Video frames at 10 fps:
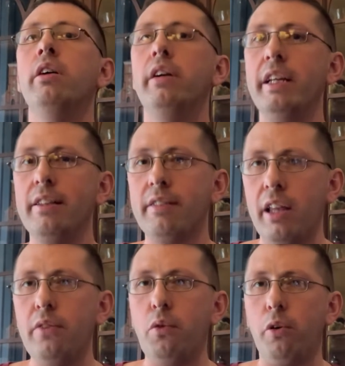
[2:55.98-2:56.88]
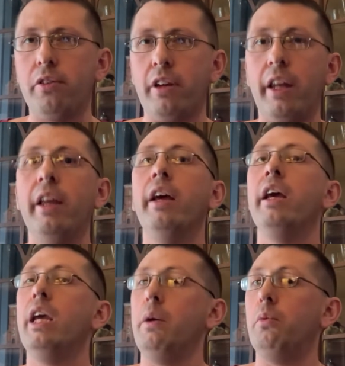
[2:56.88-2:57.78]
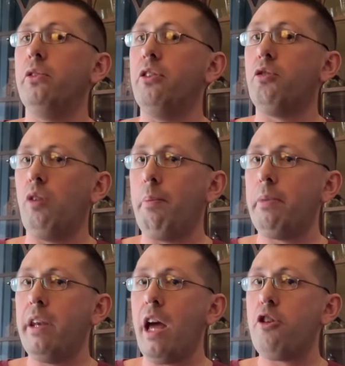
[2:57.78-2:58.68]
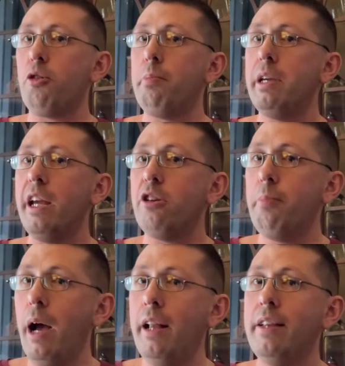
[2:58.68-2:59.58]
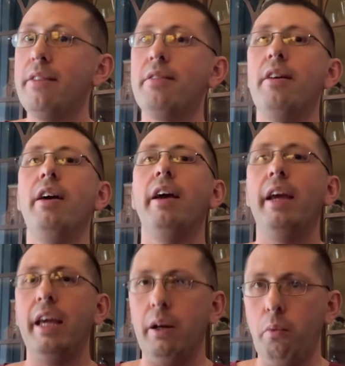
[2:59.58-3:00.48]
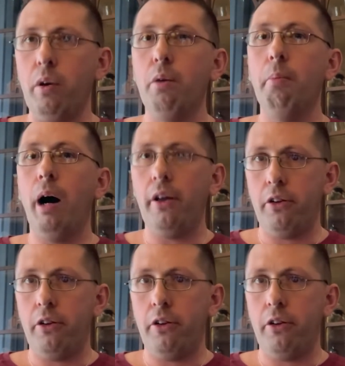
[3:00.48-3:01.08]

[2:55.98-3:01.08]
inside the foreskin. It will disrupt the natural pH balance. It will bother